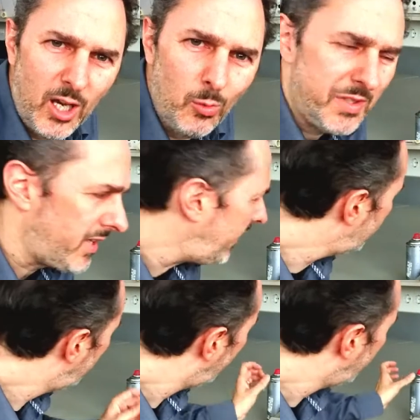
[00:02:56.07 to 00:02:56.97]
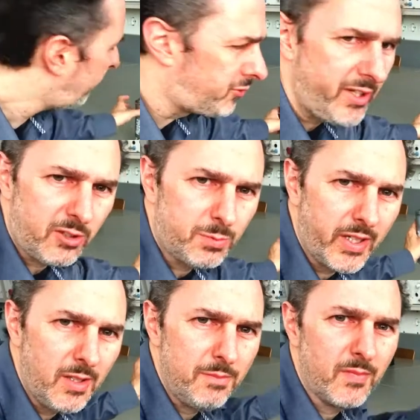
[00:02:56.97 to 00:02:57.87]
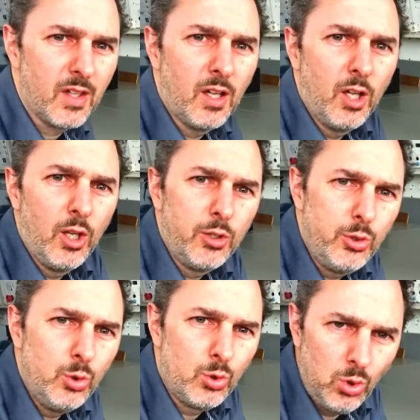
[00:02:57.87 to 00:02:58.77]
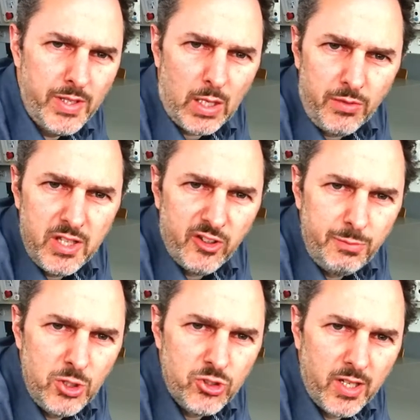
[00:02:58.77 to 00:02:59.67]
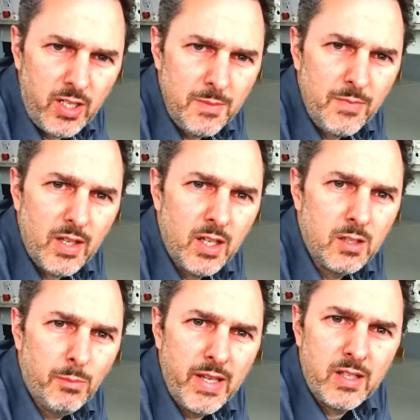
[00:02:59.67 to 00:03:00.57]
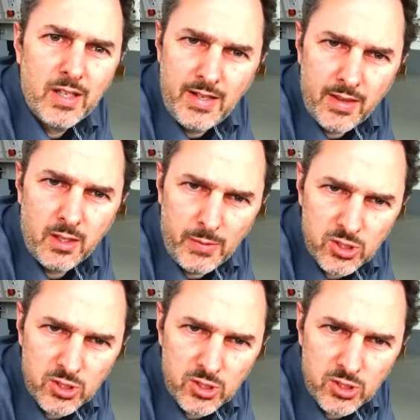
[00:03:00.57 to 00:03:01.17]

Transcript: now we take uh, the freeze spray to cool down the FPGA and make another